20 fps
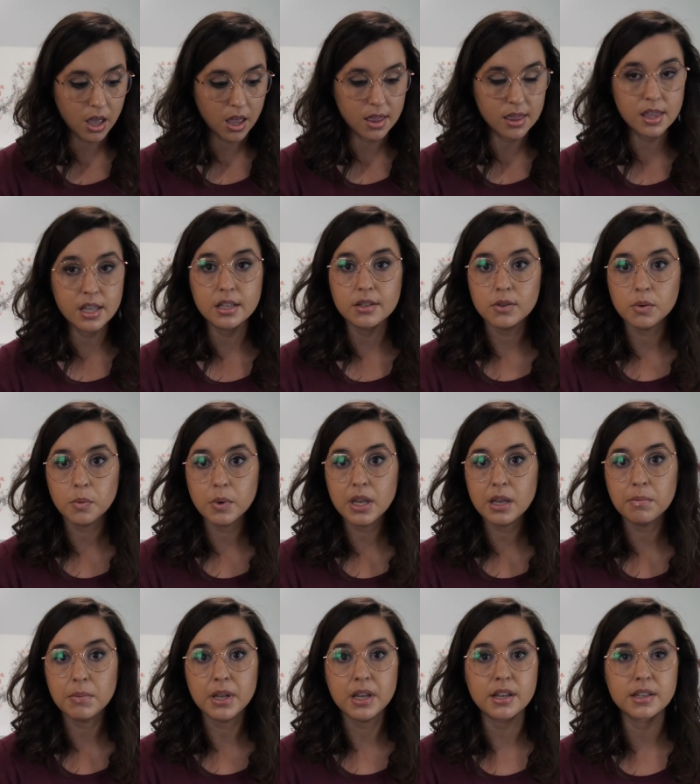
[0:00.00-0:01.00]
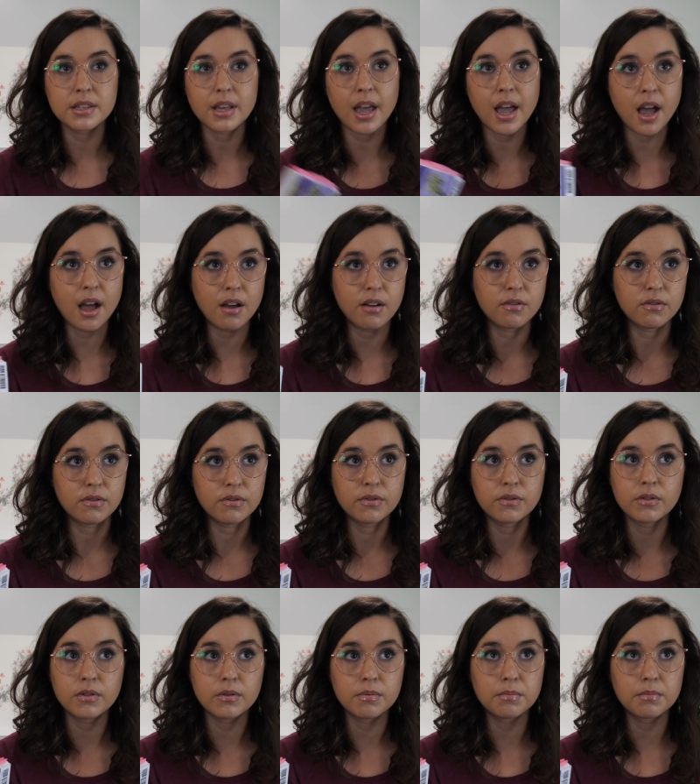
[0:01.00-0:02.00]
this week because I
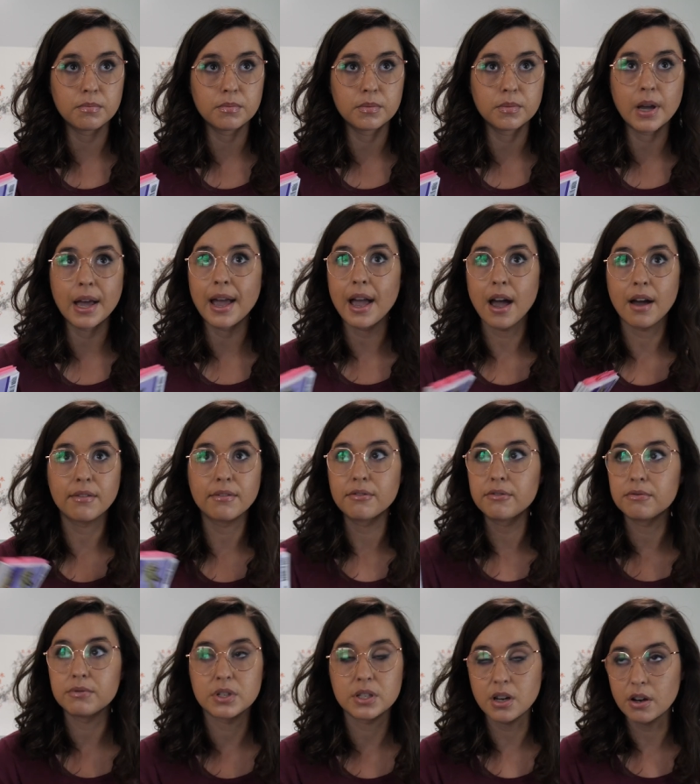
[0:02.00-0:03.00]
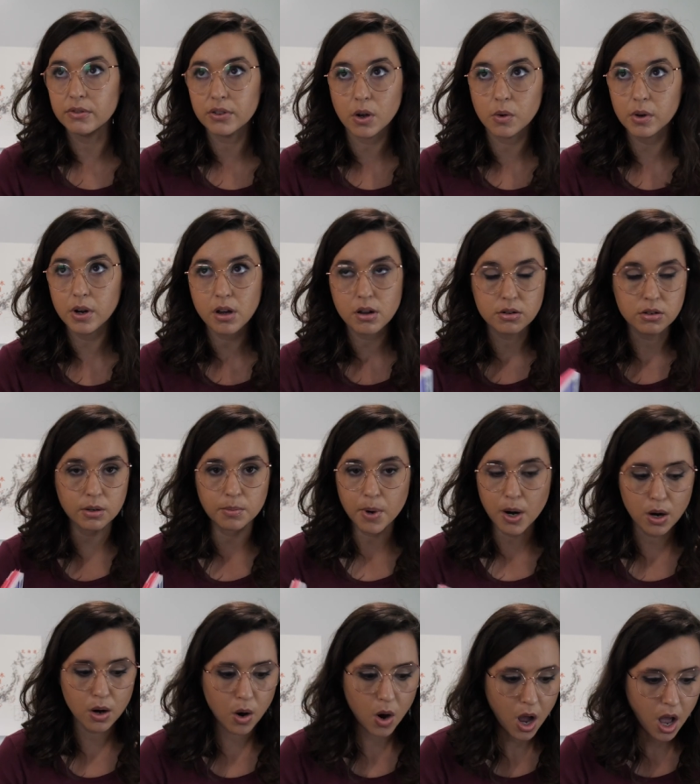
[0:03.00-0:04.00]
have I have stuff going on
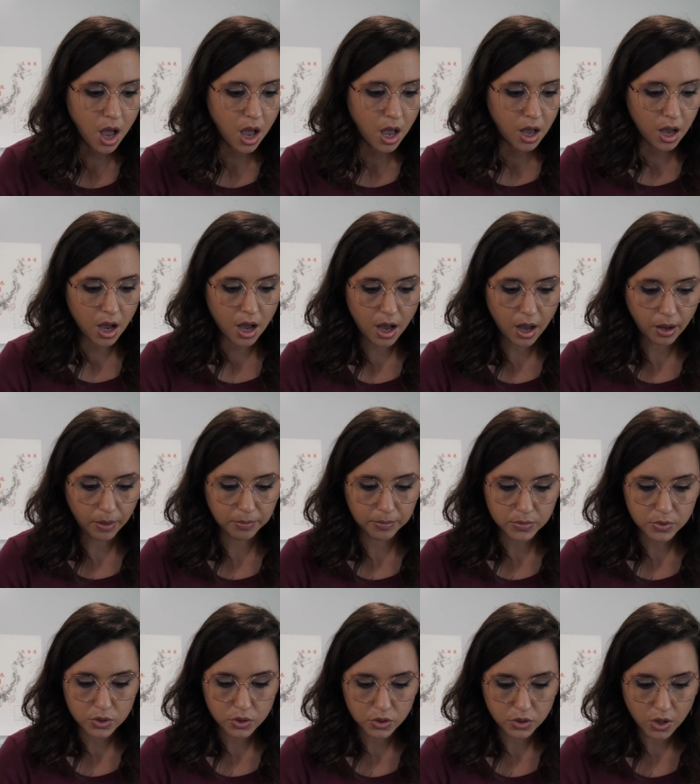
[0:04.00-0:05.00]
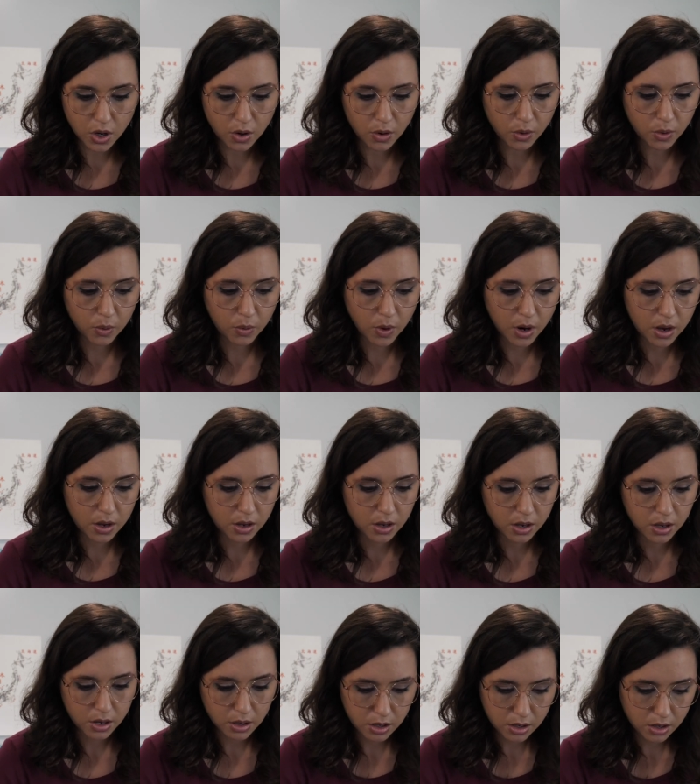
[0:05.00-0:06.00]
tomorrow. Um, so
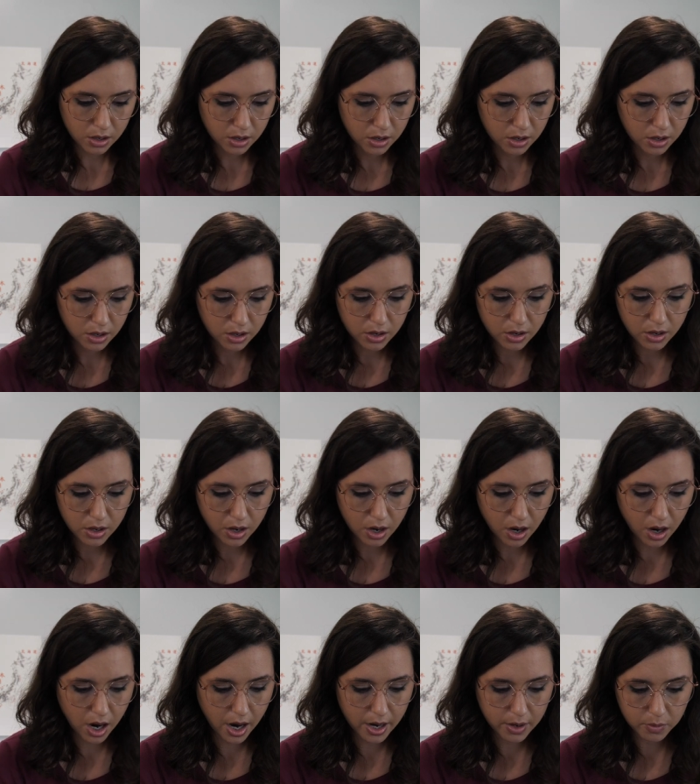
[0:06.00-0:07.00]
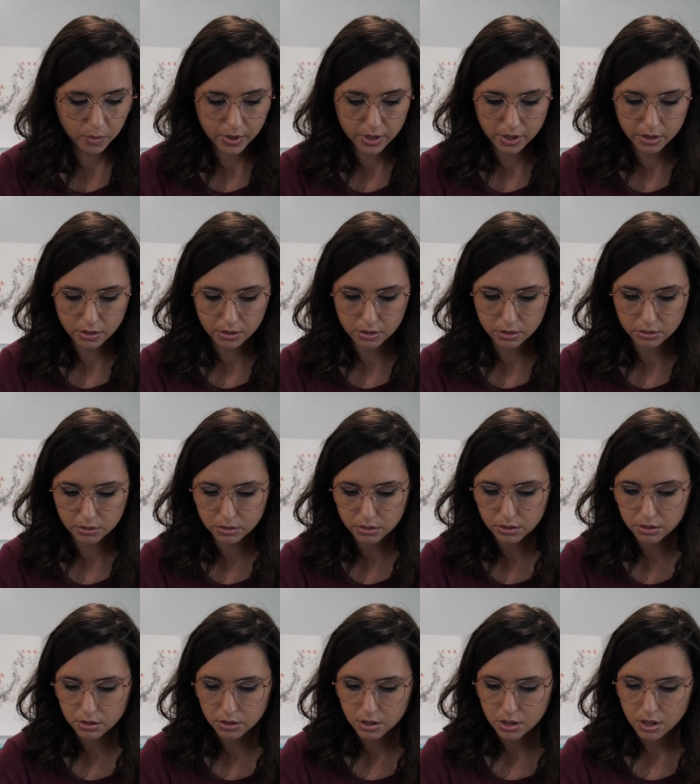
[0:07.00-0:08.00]
I will
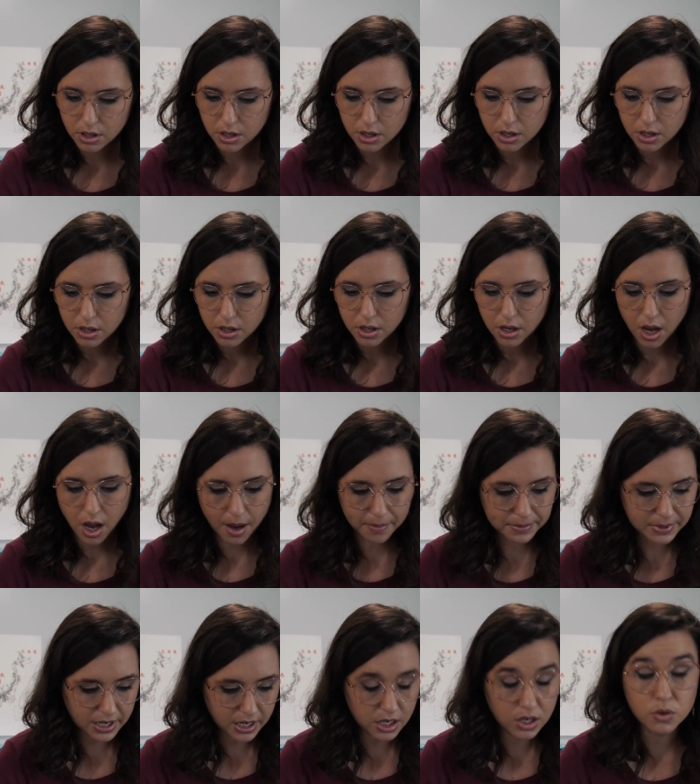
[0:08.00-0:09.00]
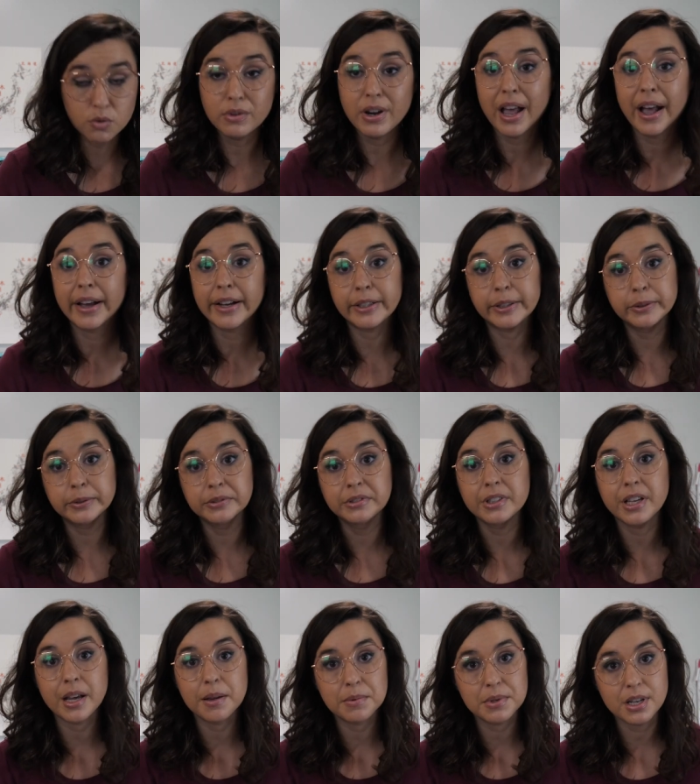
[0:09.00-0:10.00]
update you now,
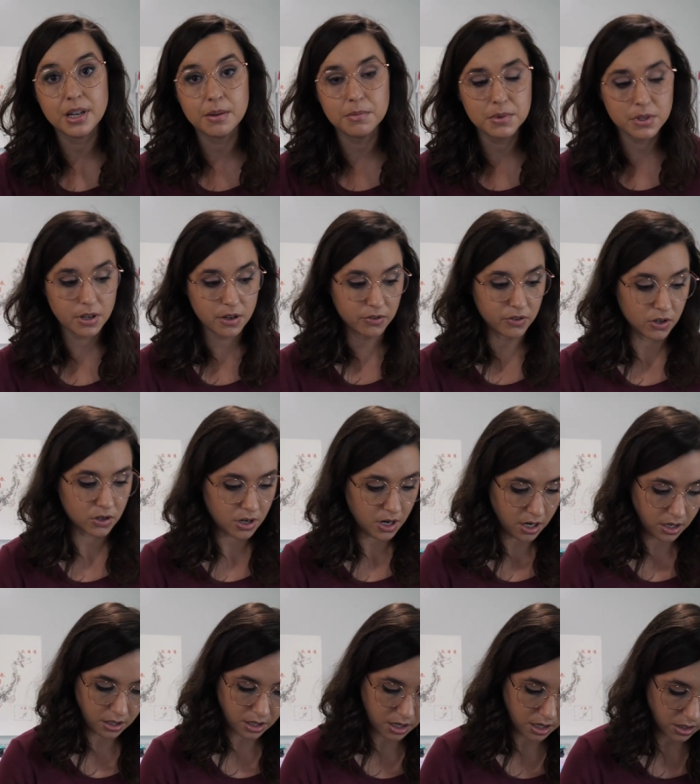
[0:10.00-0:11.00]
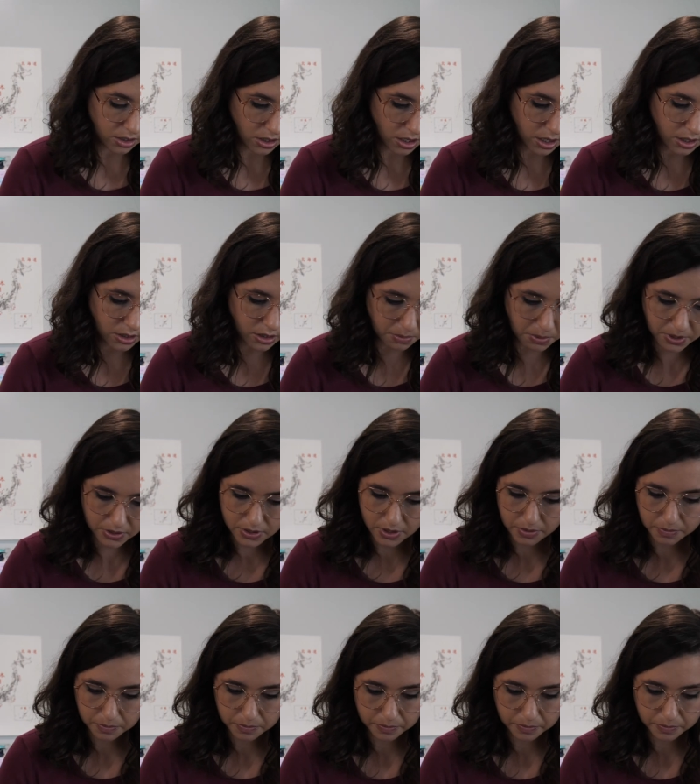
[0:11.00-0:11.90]
timestamps, if you're not a Hunter Hunter person.